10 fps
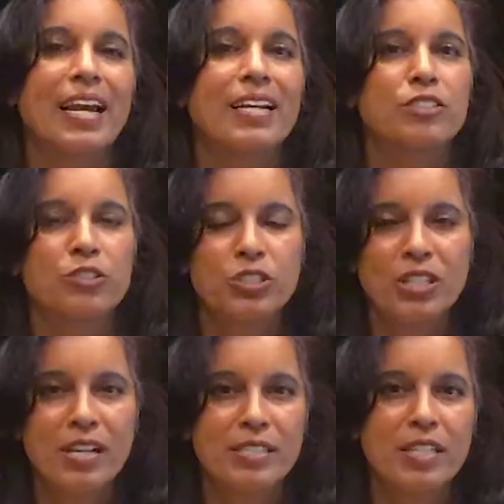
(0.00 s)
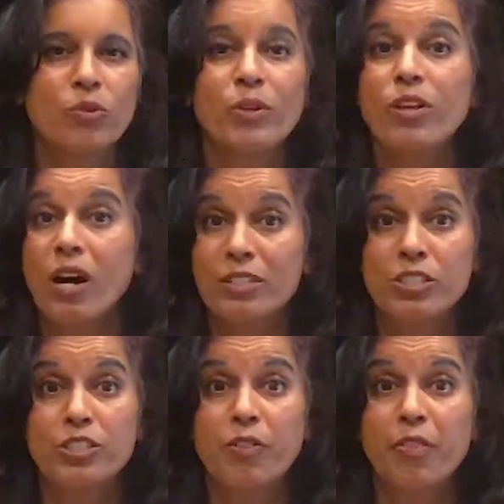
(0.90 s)
like exercising
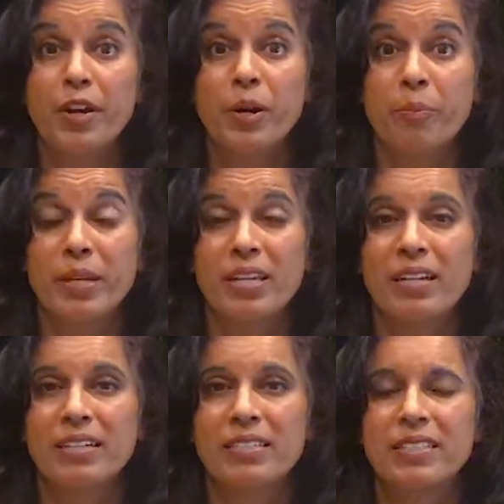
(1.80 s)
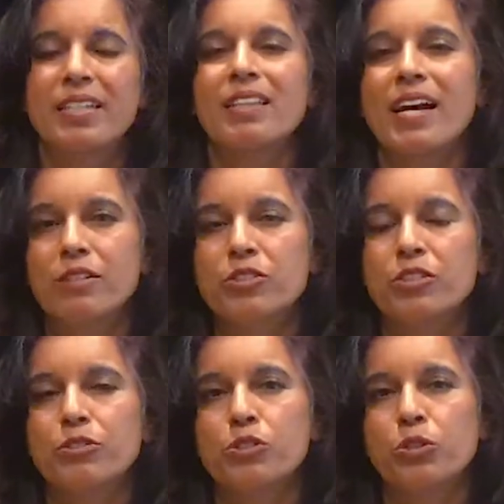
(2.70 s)
with oxygen therapy that
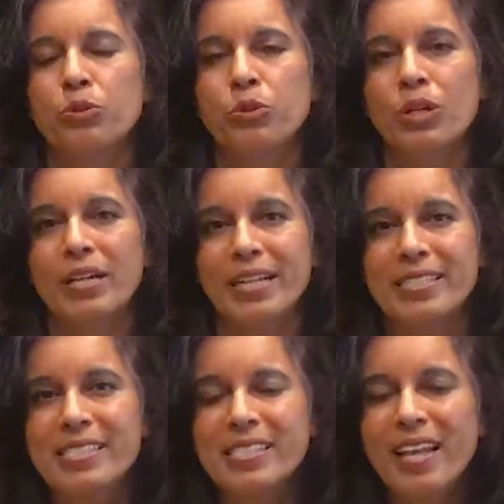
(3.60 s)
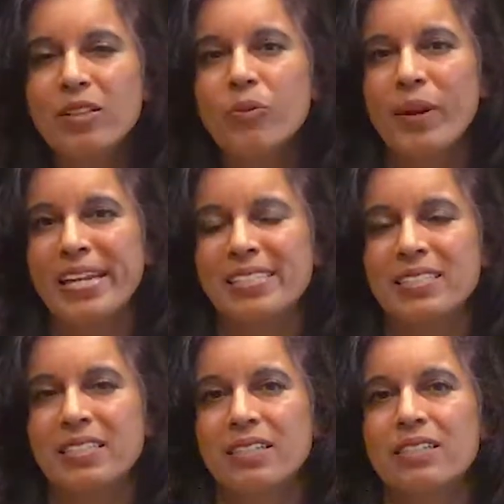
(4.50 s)
allows you to
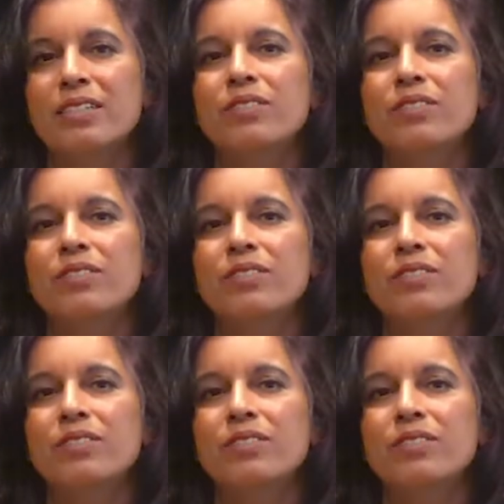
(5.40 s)
accelerate